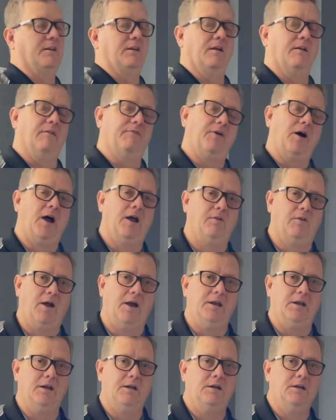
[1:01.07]
that I've
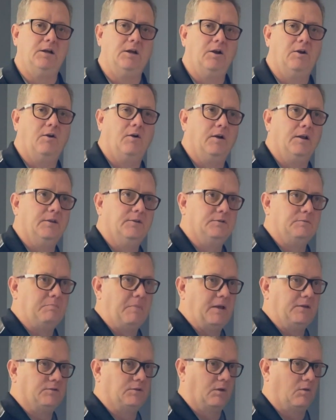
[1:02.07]
highlighted here is
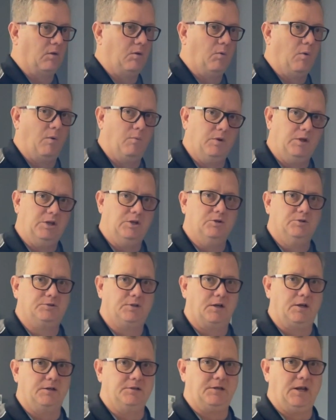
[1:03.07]
basically what we use
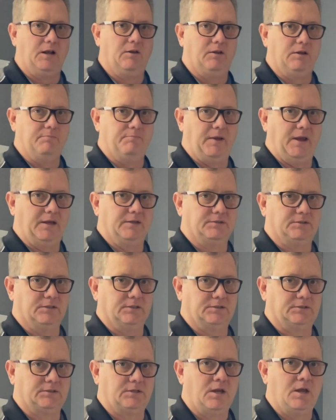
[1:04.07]
on a daily
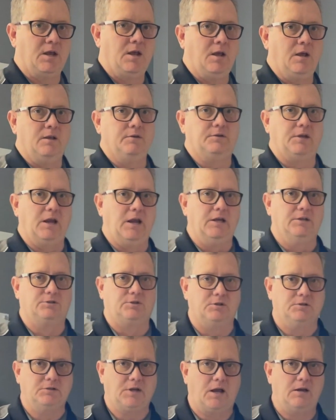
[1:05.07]
basis to
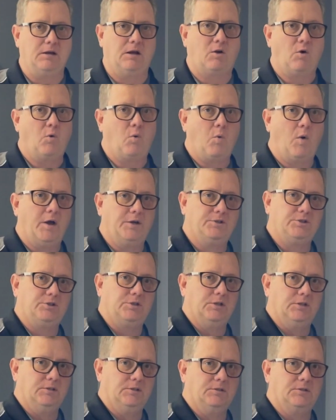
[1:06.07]
answer technical
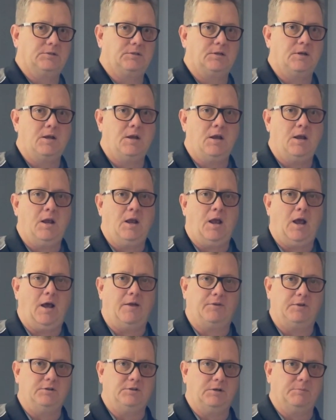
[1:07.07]
questions
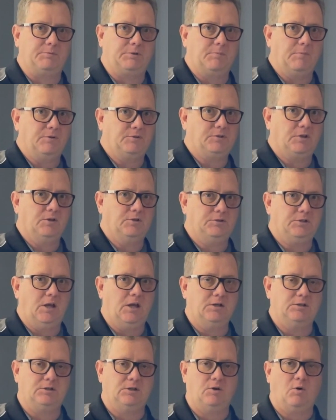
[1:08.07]
at the Gypsum
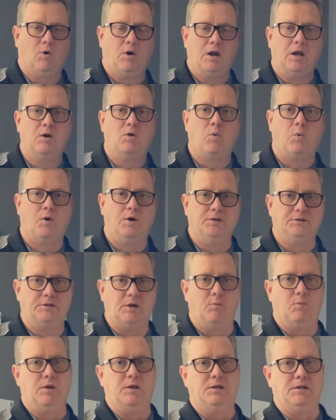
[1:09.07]
Association or inquiries
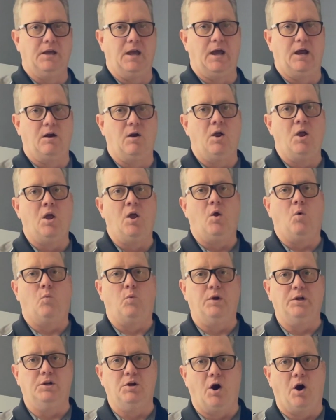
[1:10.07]
that we get
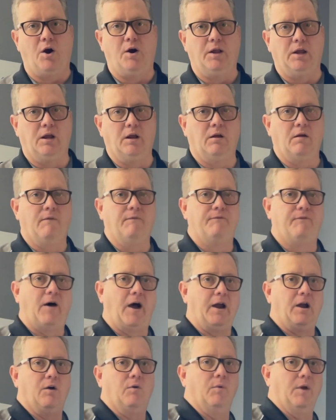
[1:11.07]
regarding
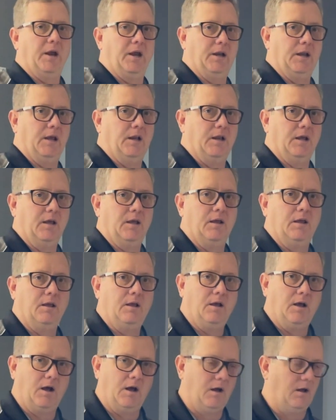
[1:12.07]
fire-rated
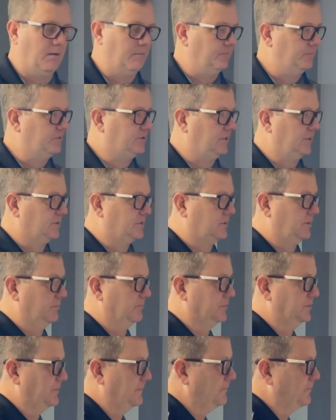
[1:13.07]

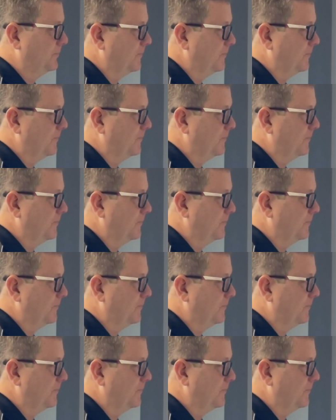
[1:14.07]
systems.